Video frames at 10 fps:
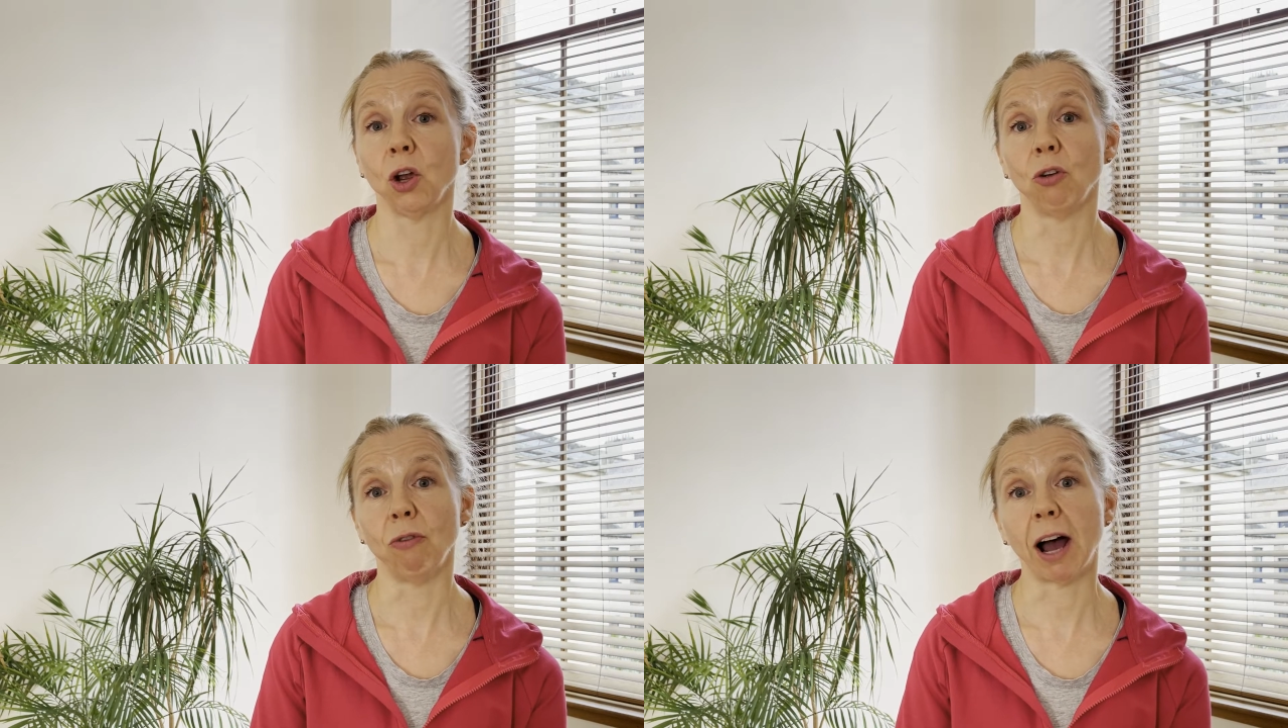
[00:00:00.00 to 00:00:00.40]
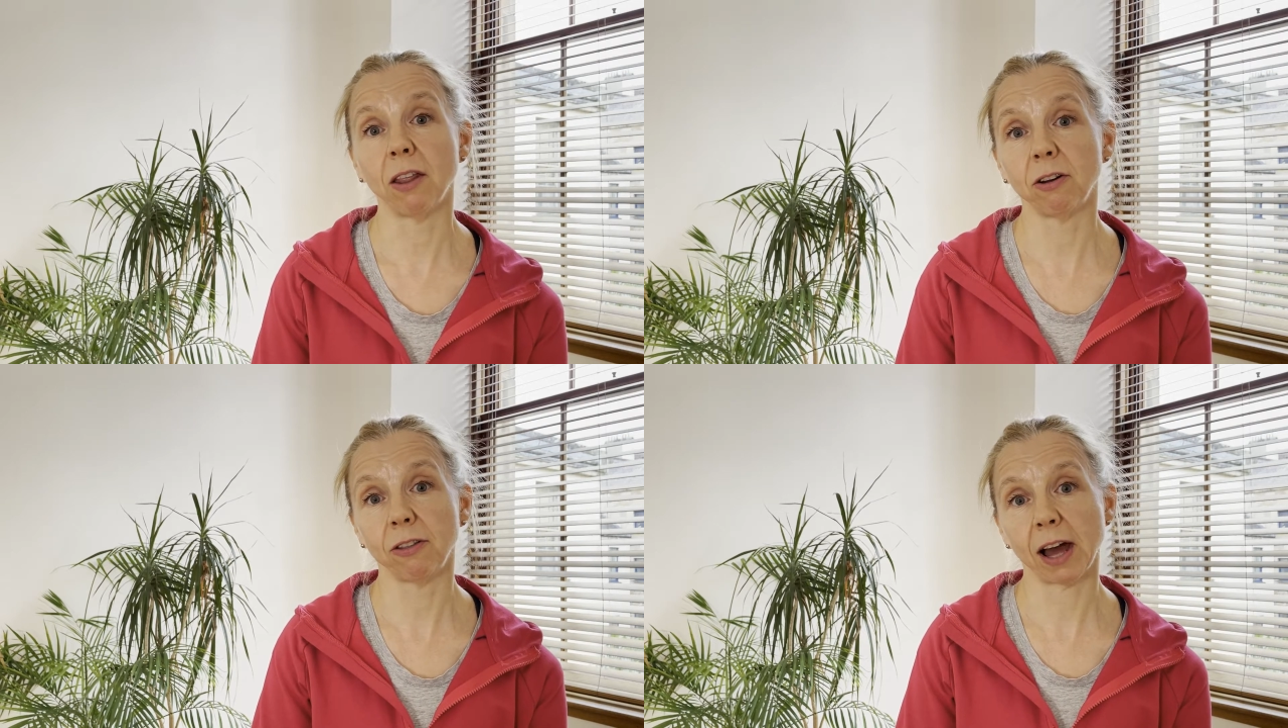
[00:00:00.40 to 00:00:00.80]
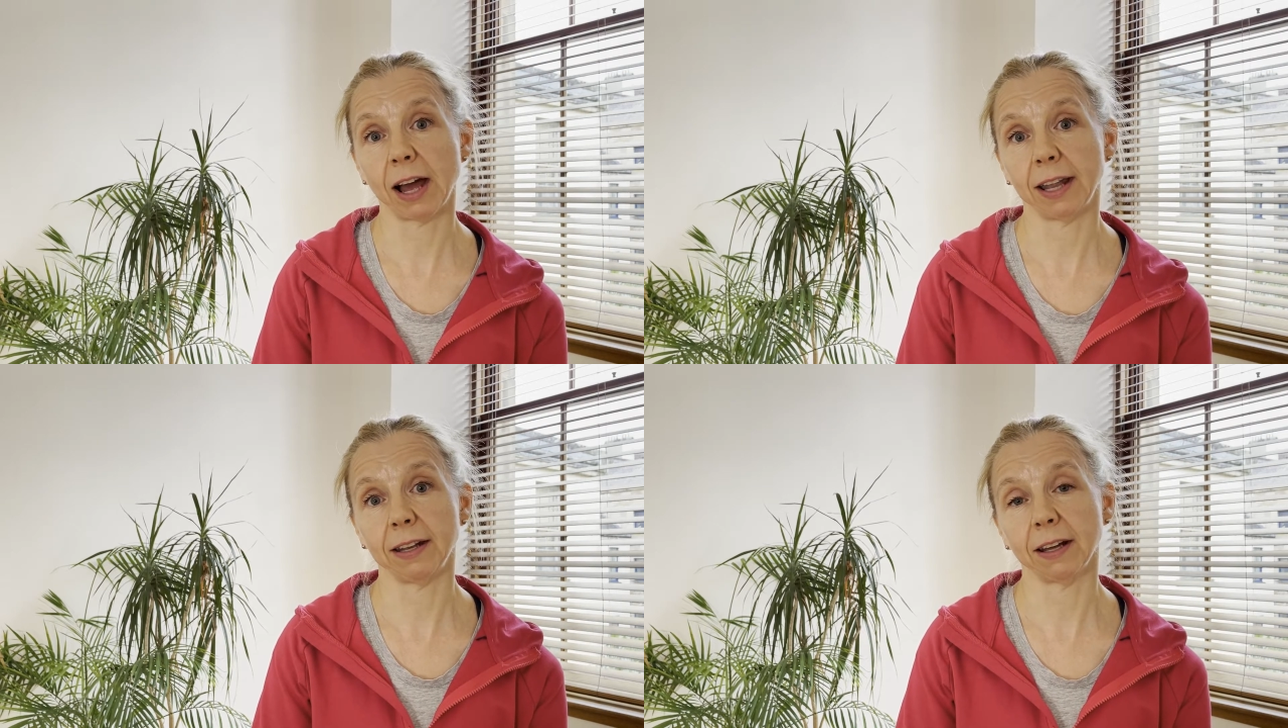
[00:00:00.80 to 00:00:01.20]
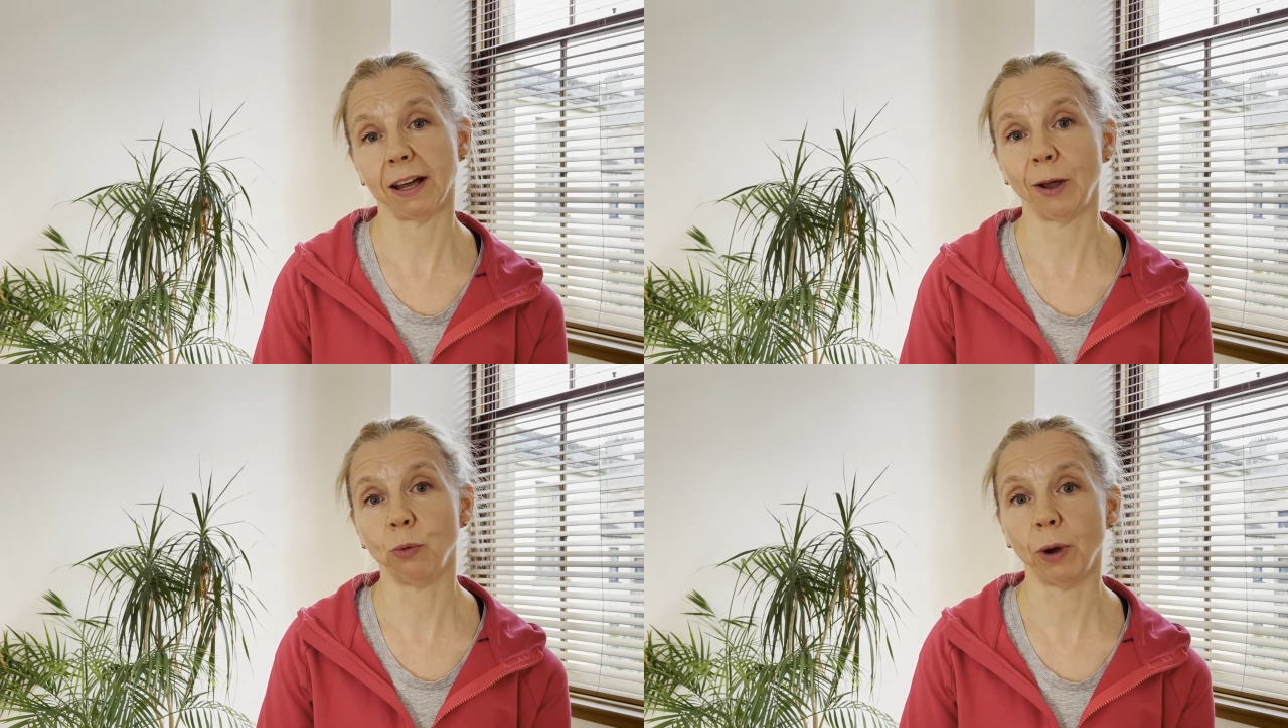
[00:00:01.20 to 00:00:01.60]
rather than
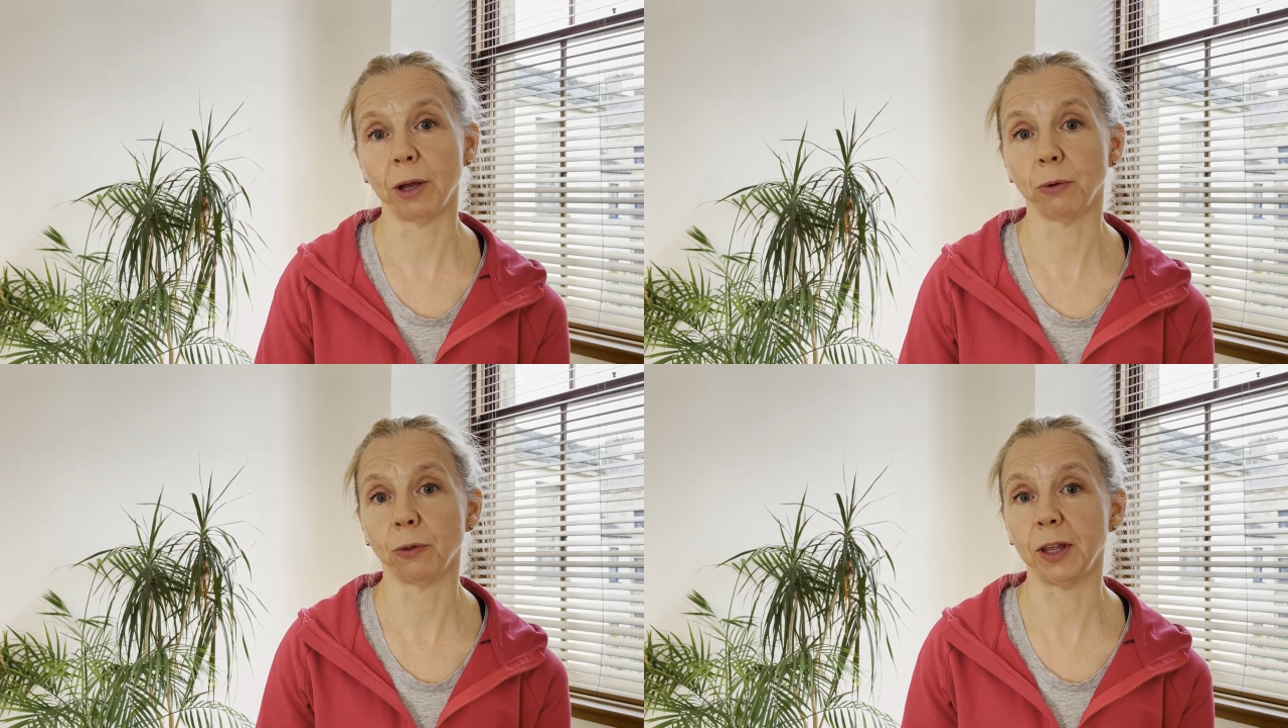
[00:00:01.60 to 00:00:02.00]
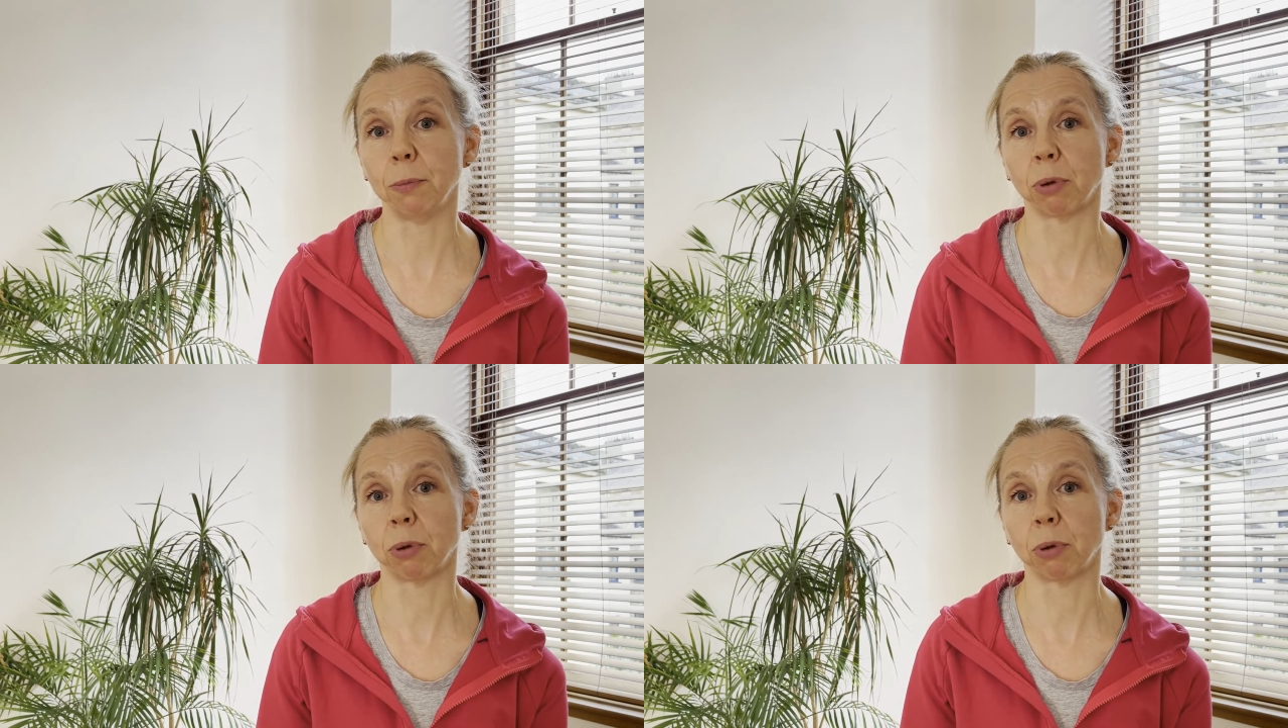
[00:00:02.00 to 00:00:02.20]
how well they